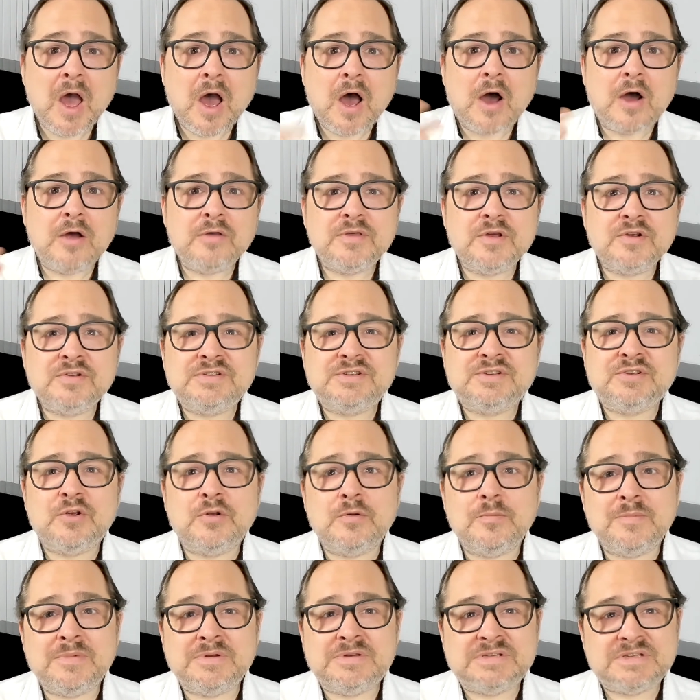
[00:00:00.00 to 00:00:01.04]
Are there
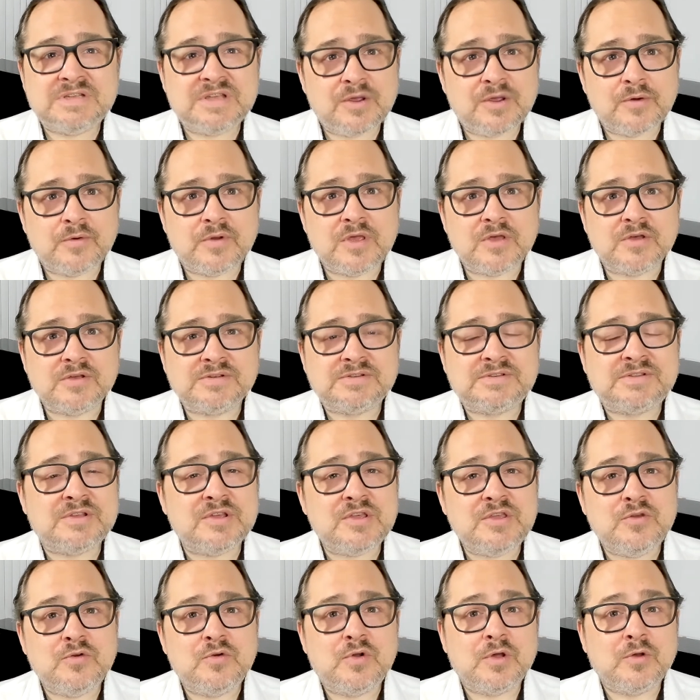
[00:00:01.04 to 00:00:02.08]
certain materials
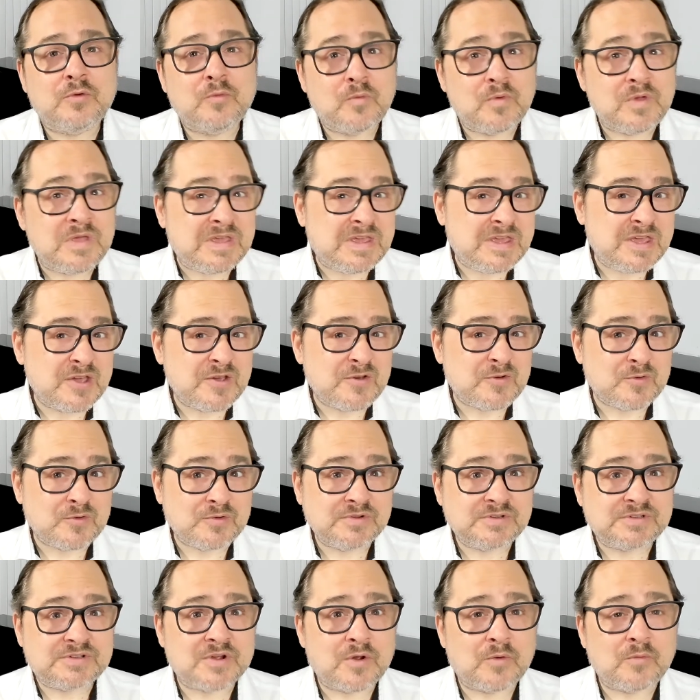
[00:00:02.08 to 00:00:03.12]
that you can
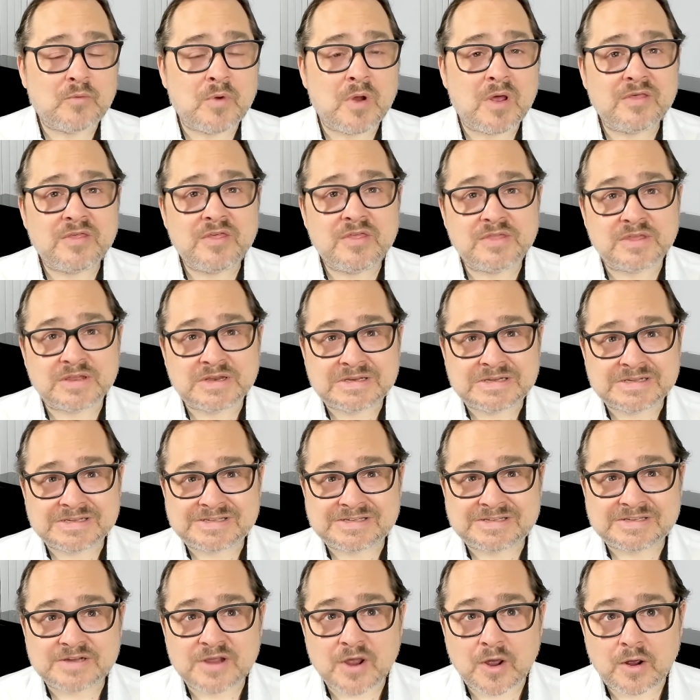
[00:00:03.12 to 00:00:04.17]
reuse rather than
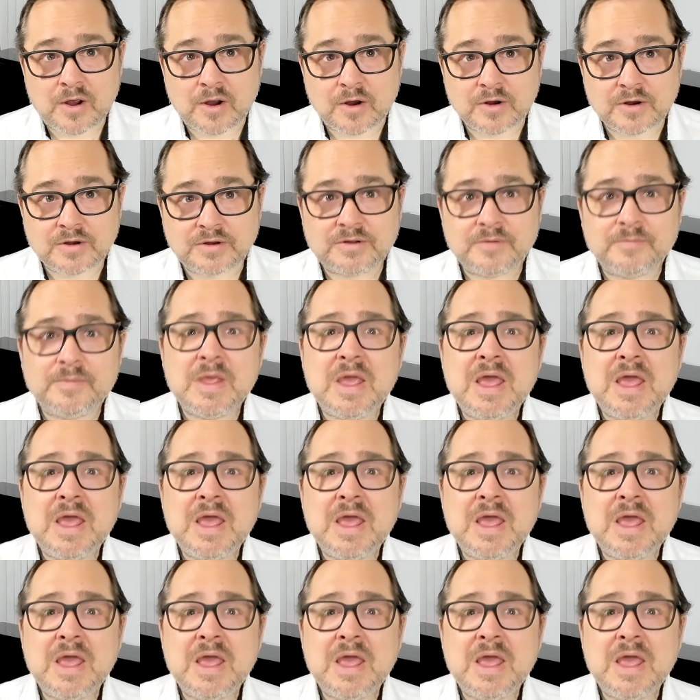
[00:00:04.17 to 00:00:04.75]
discard?